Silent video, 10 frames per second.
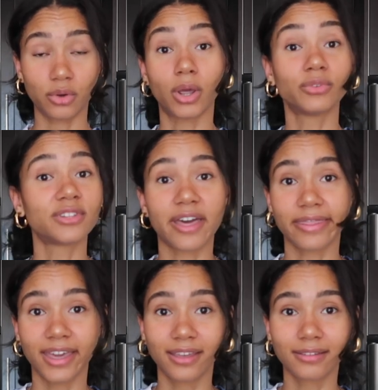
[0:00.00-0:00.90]
who knows
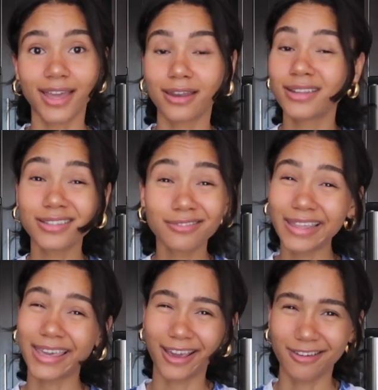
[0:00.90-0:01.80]
nothing and doesn't
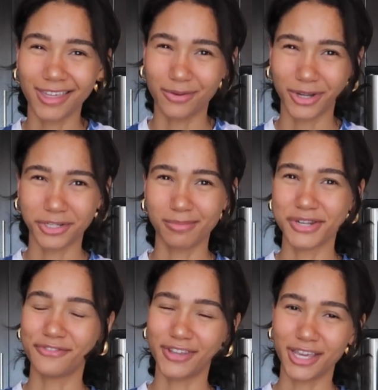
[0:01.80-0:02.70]
really care that you watched a bunch of